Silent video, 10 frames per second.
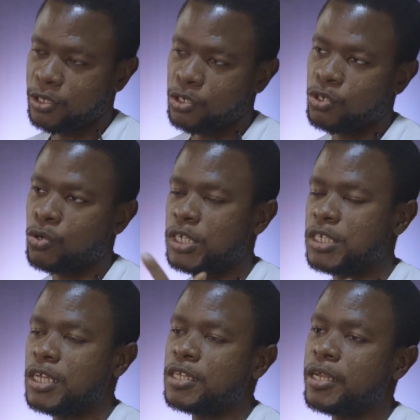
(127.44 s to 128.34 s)
So it's
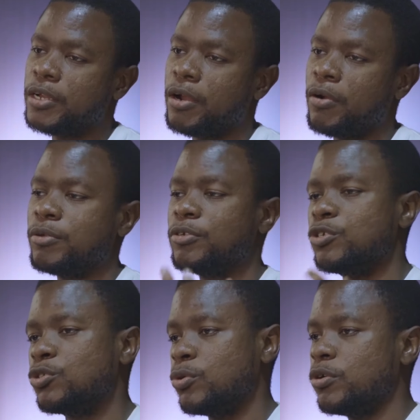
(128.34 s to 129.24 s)
centered around the
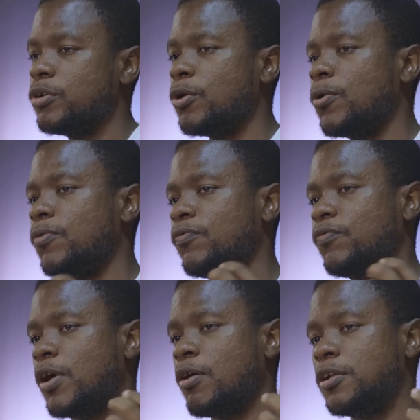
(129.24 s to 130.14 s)
story of
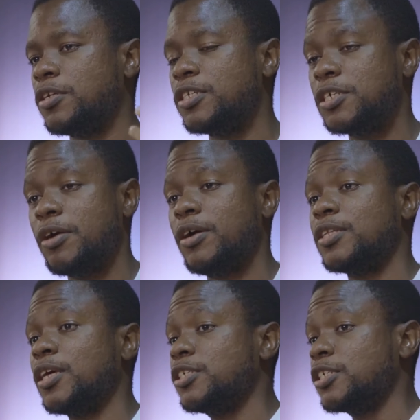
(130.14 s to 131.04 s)
our lead
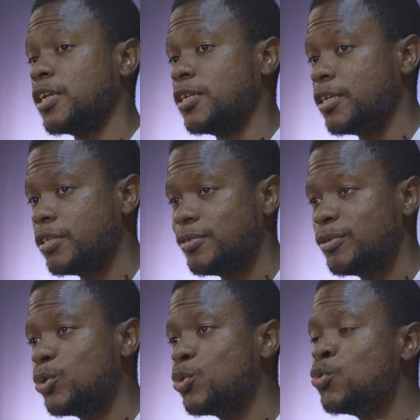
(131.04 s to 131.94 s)
character, Shadi,
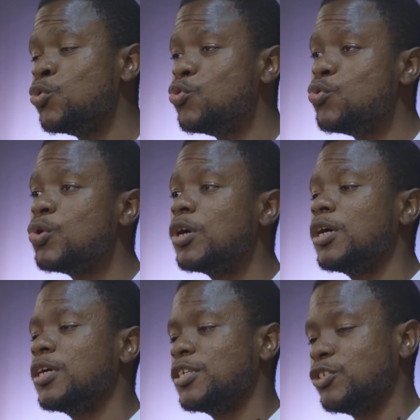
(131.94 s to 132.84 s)
who
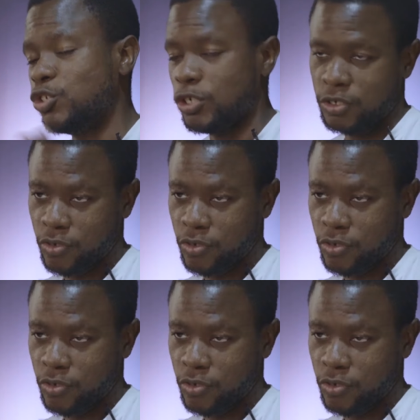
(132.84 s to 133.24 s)
just